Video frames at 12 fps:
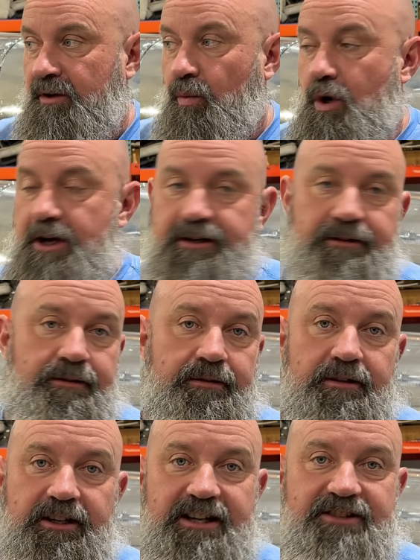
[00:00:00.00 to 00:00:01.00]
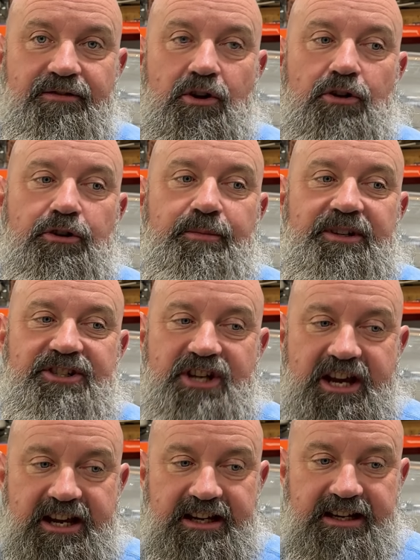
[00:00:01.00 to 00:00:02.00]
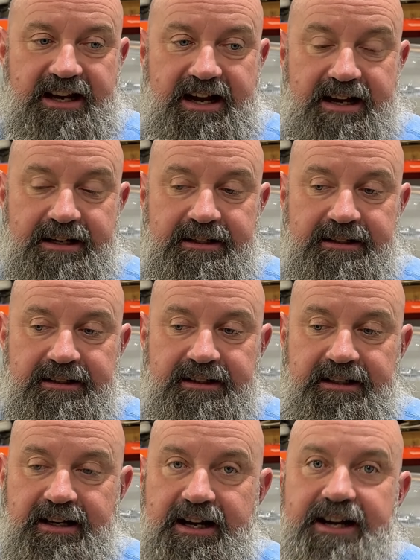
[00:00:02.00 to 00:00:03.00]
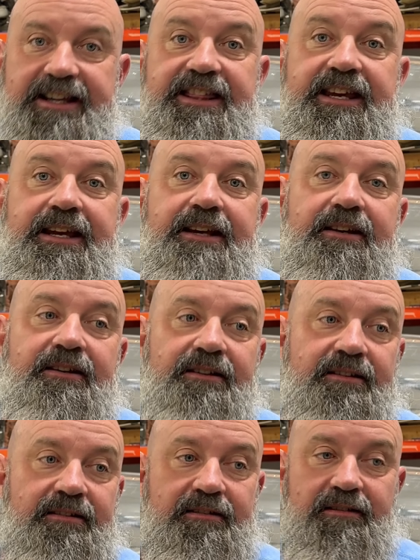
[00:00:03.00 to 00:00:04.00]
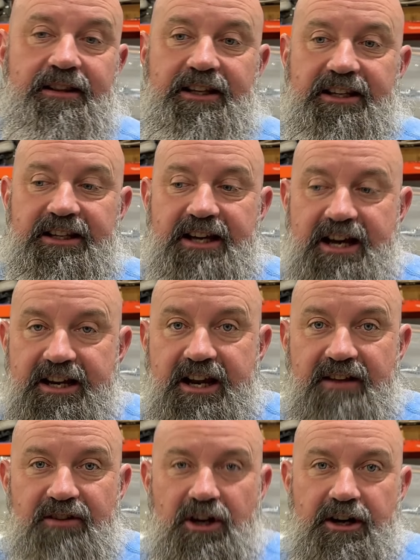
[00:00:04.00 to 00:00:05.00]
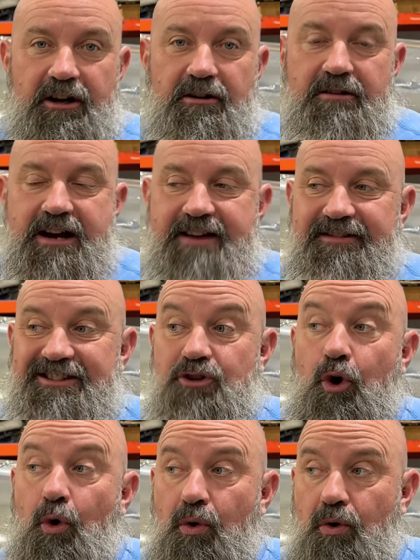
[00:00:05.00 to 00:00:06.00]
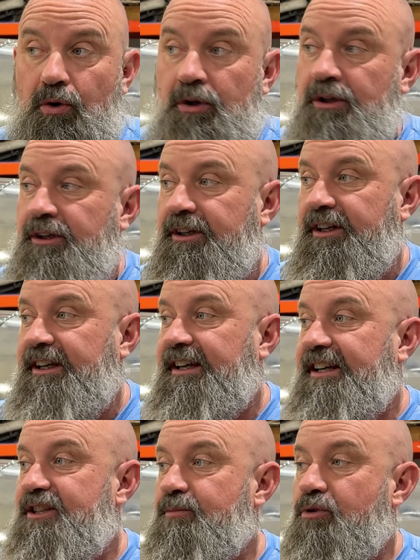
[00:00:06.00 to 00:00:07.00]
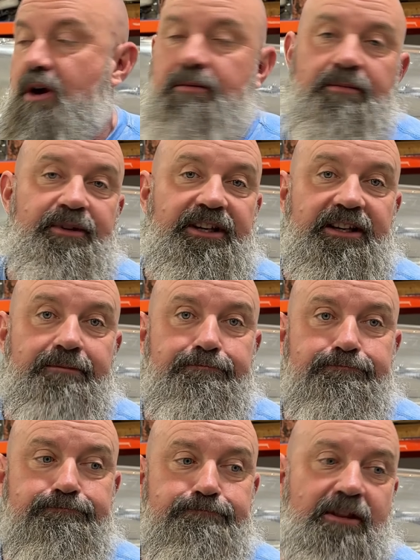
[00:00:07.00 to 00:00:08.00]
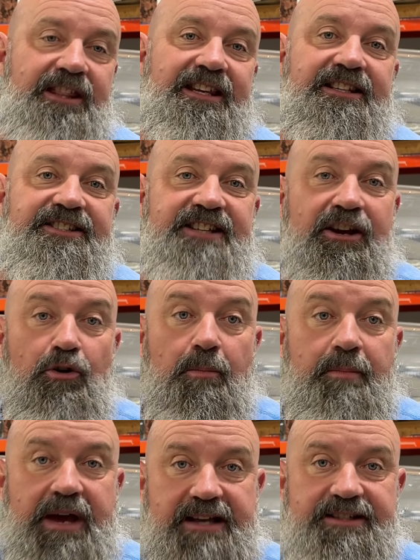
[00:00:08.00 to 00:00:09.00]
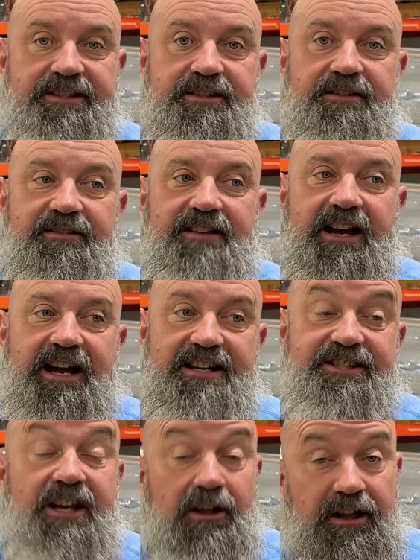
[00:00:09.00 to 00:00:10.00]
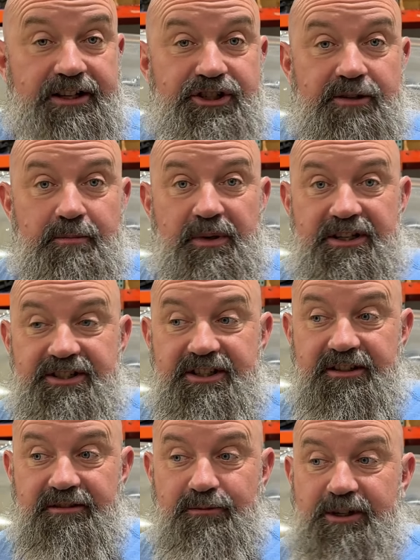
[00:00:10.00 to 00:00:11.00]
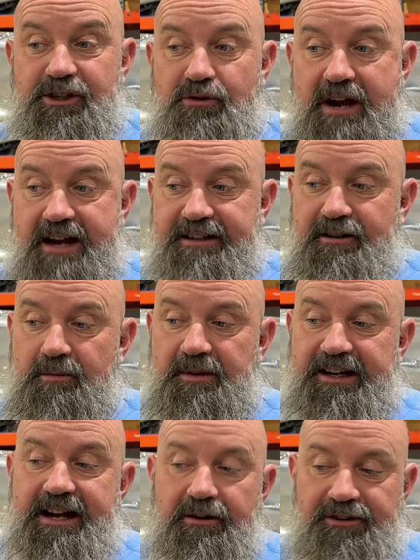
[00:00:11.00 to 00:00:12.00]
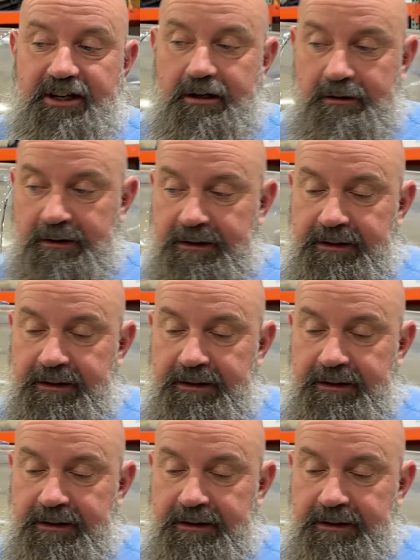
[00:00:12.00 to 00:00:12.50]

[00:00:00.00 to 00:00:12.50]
one, you guys have all heard me say, I think the Navion aircraft as a whole is probably the single best single engine piston retract airplane out there.